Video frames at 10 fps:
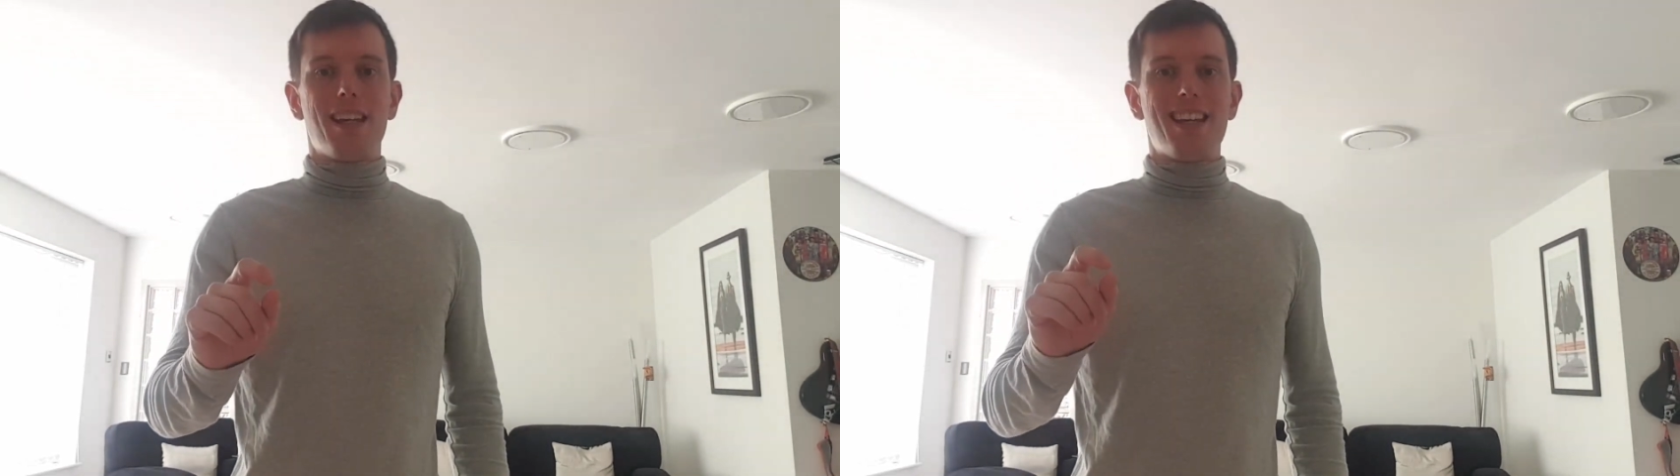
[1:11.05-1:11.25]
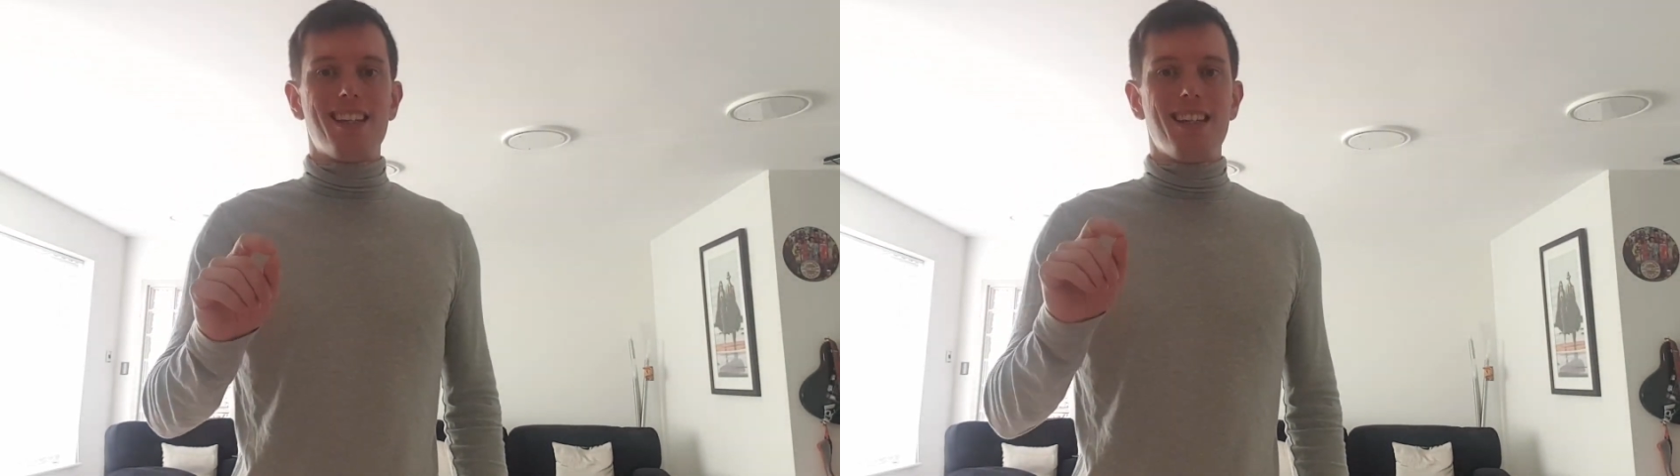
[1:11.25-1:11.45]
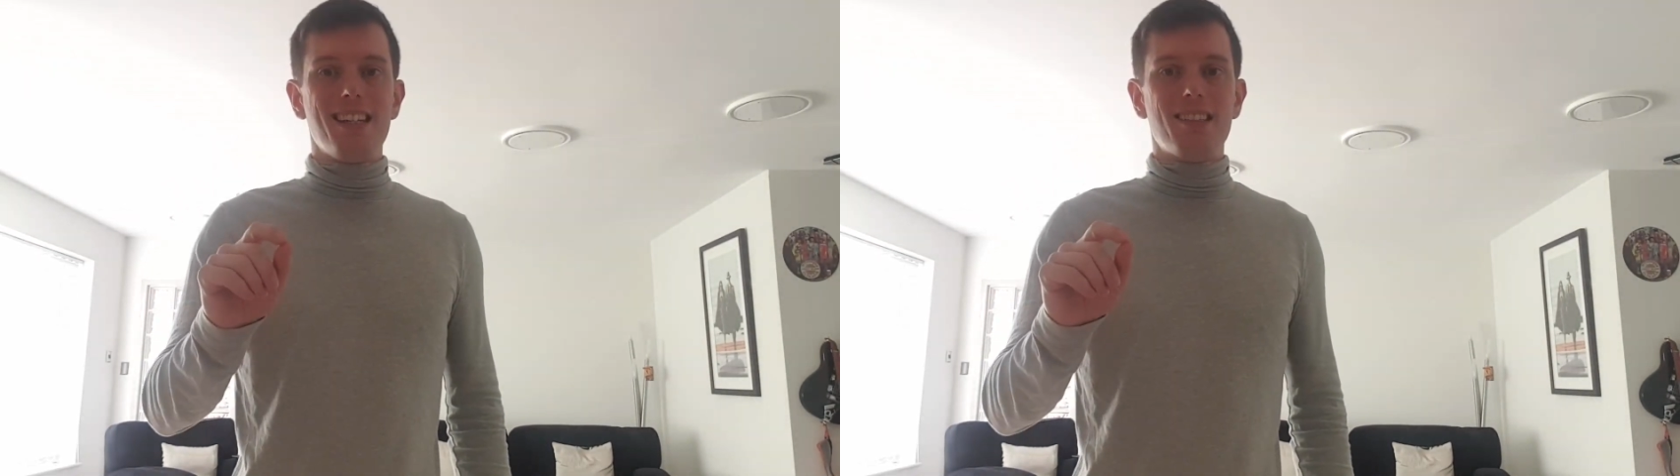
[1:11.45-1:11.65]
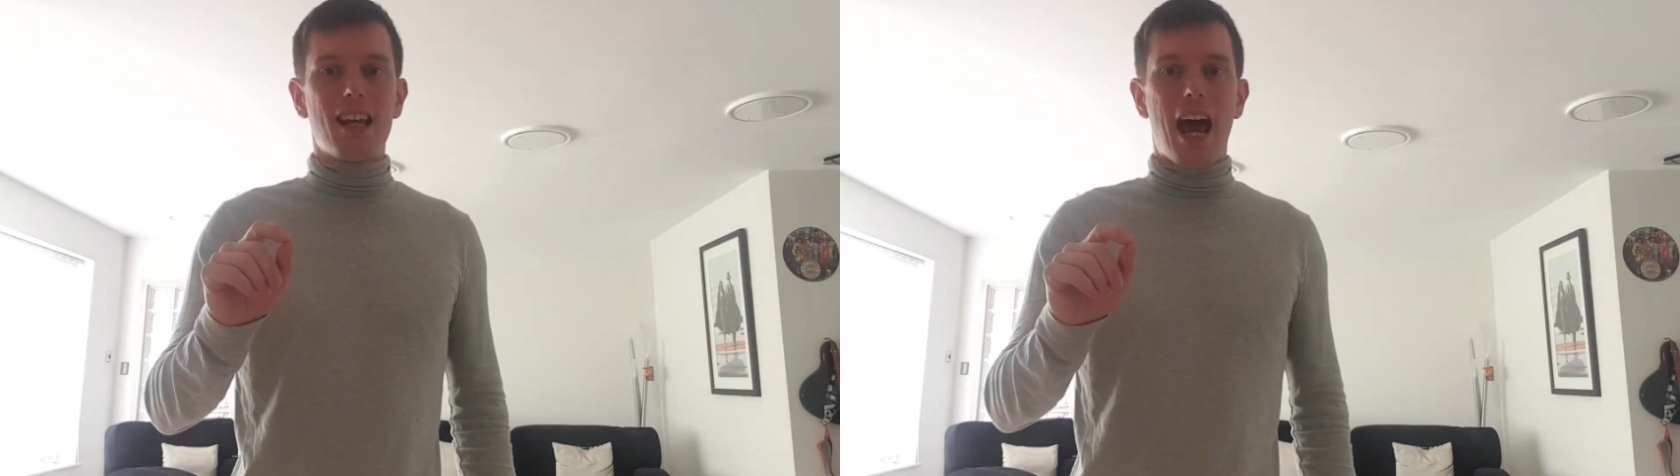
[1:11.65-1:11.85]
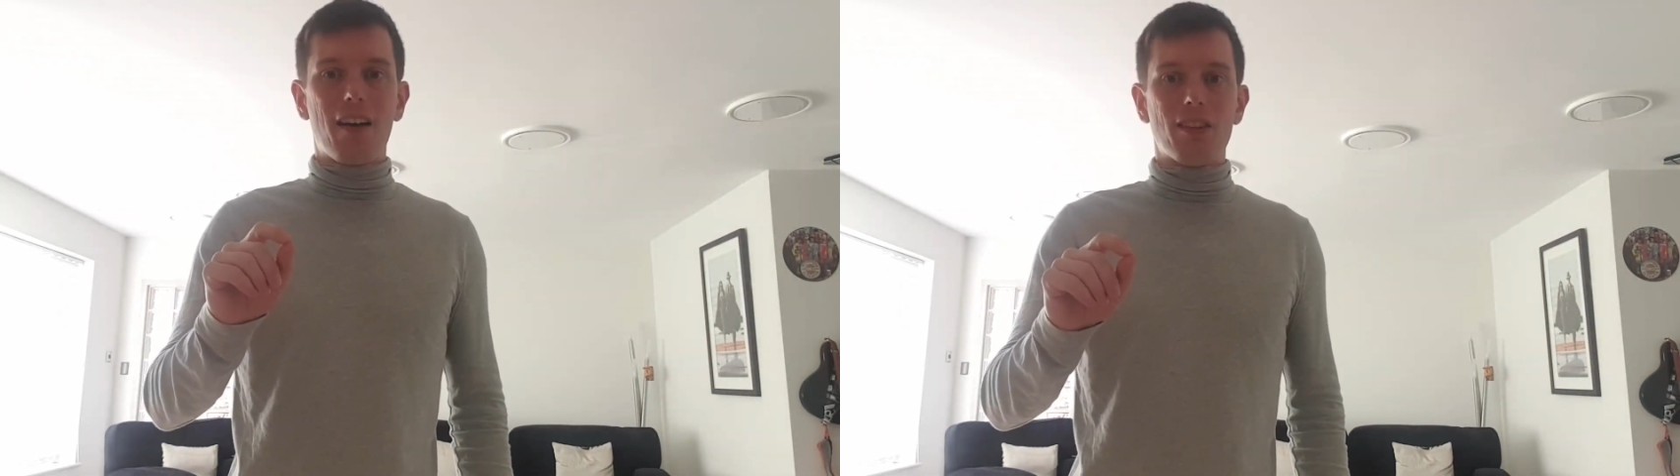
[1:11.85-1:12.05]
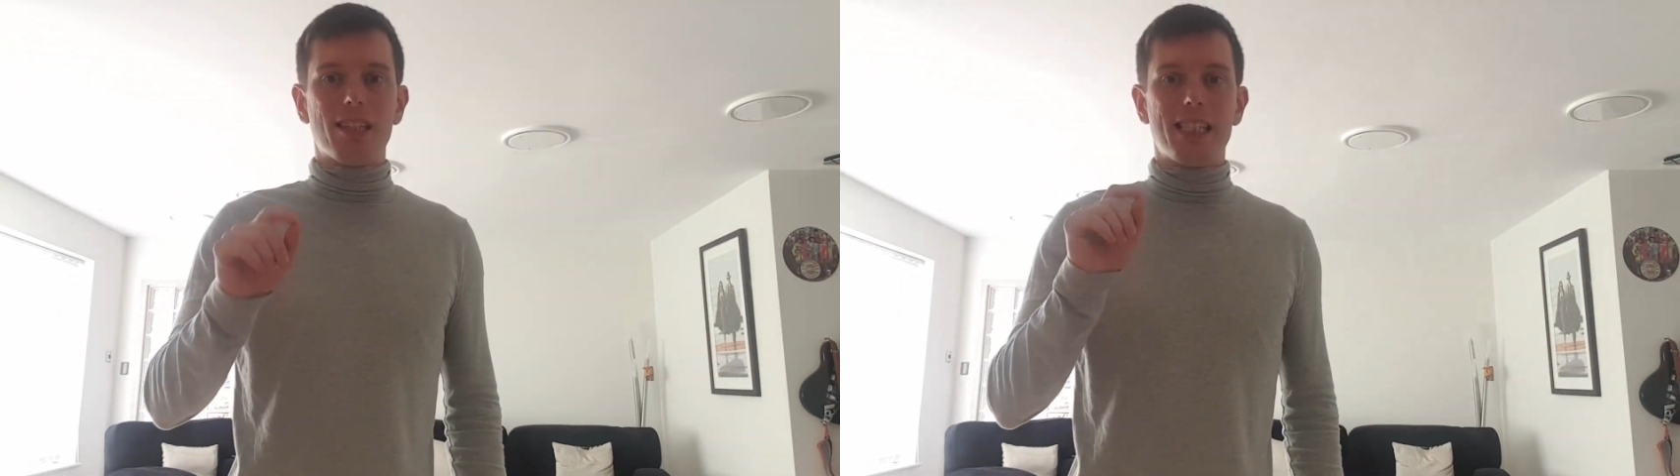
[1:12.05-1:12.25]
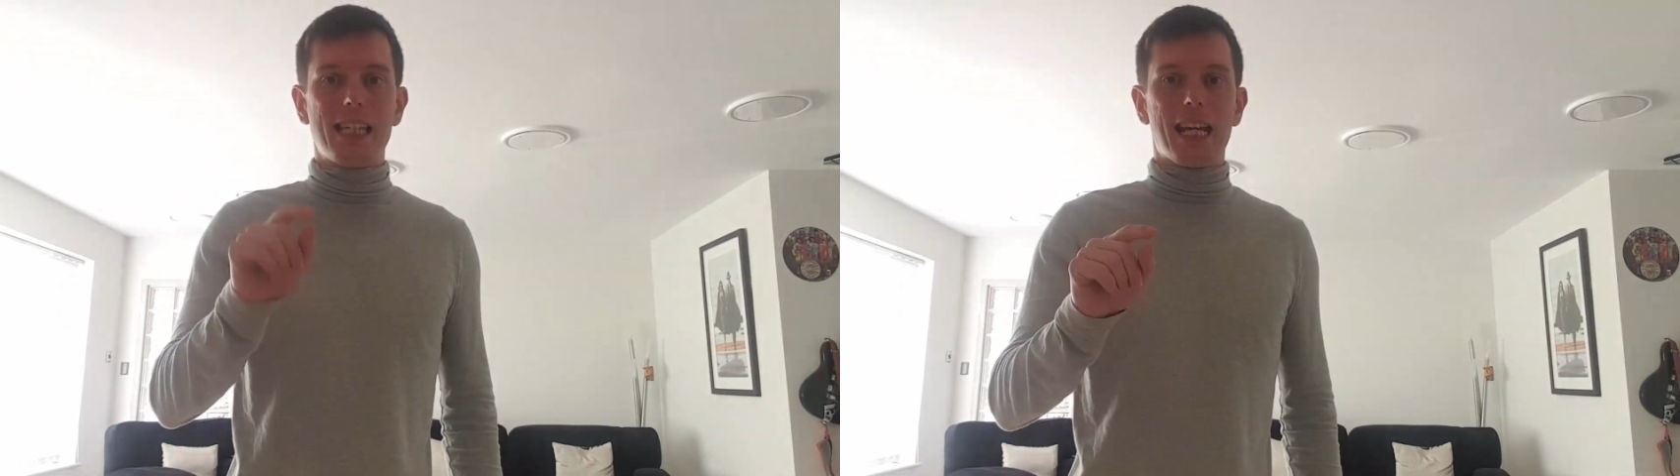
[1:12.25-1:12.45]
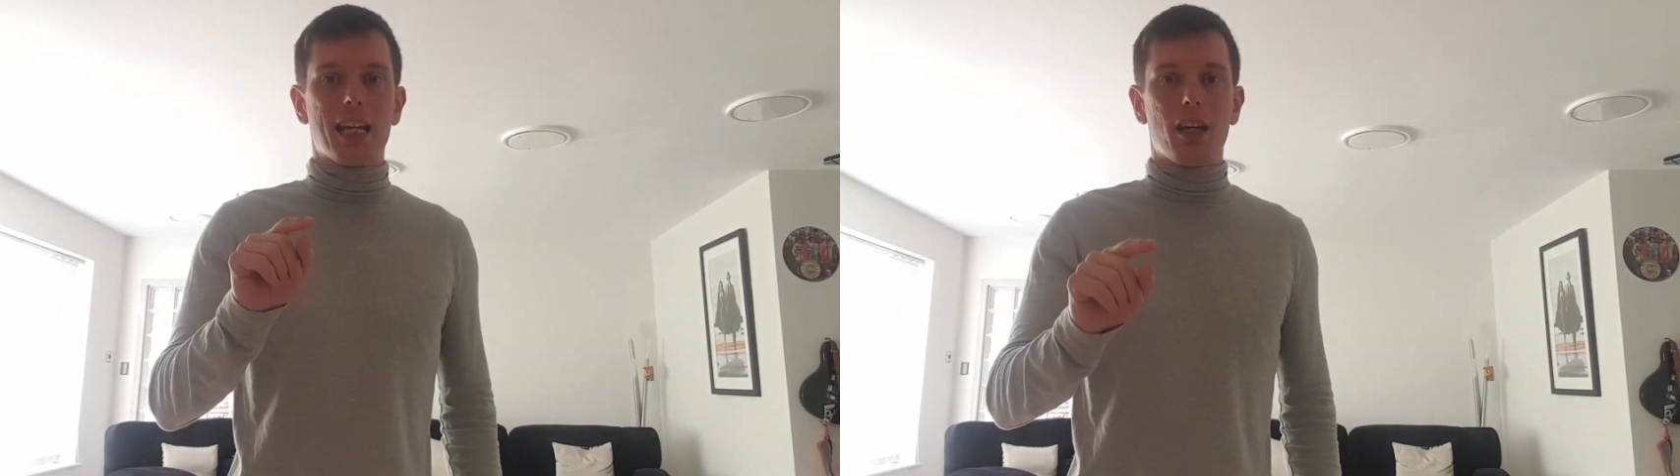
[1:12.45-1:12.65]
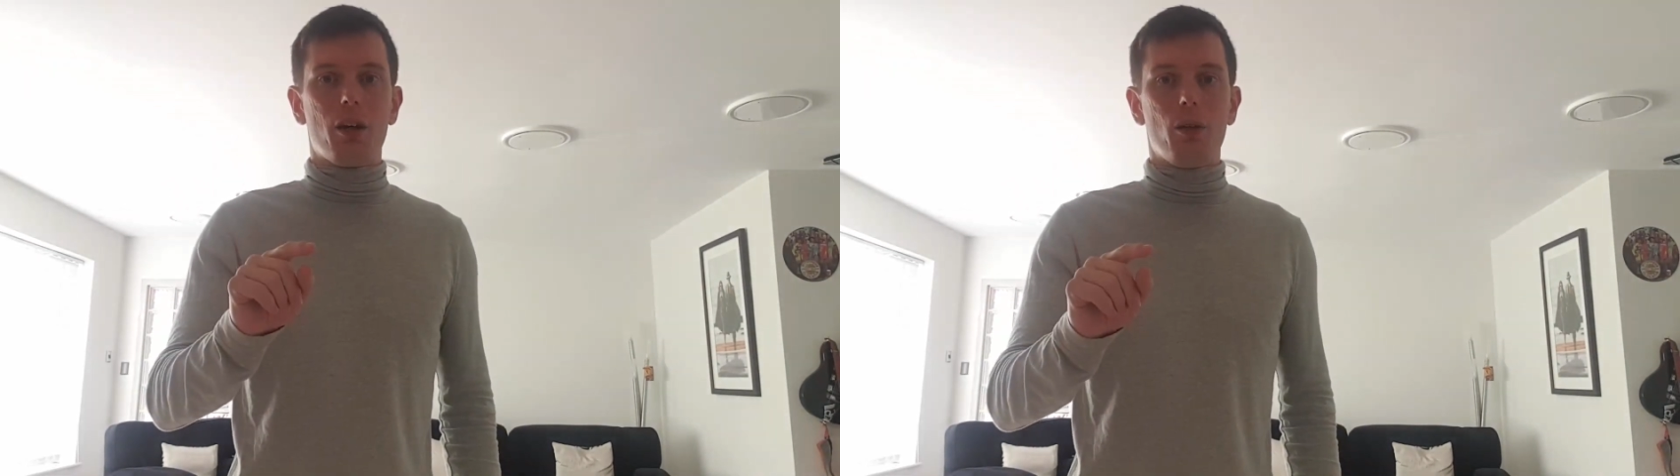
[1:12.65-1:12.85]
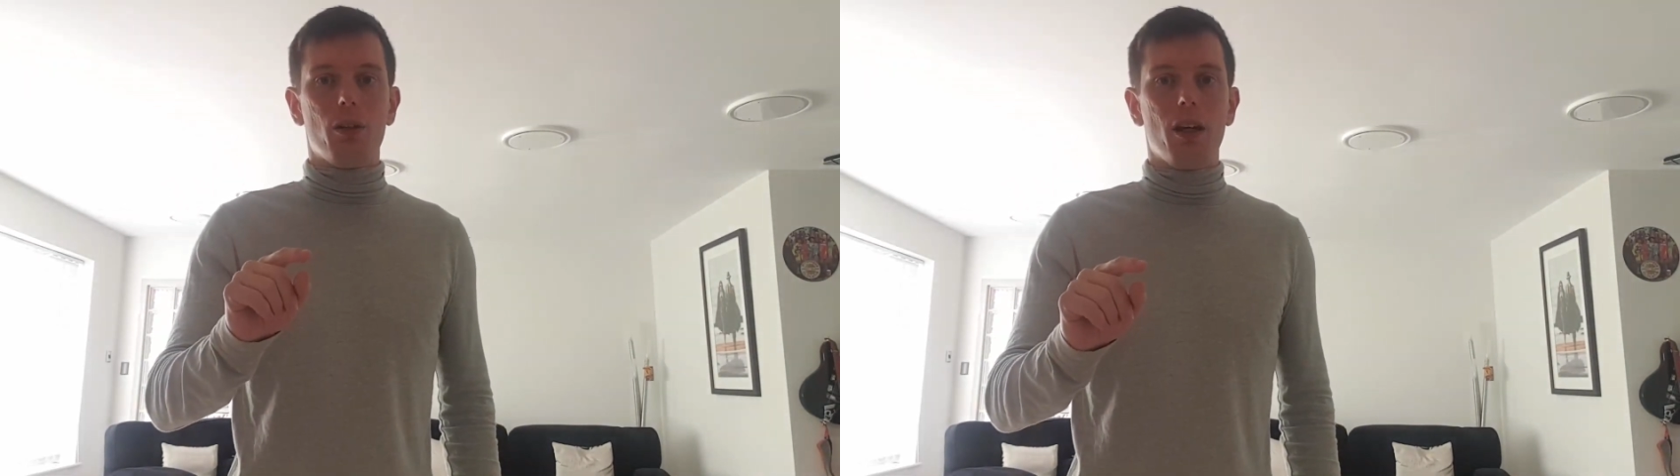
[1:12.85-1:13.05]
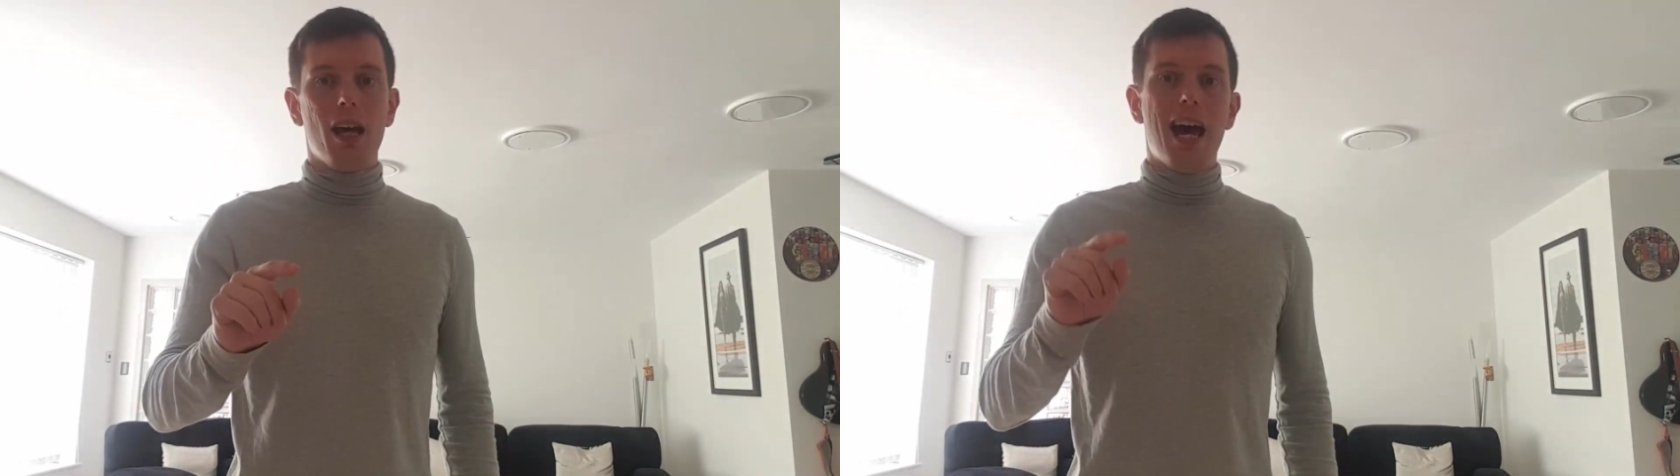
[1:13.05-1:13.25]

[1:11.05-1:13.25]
it needs to have a SIC code,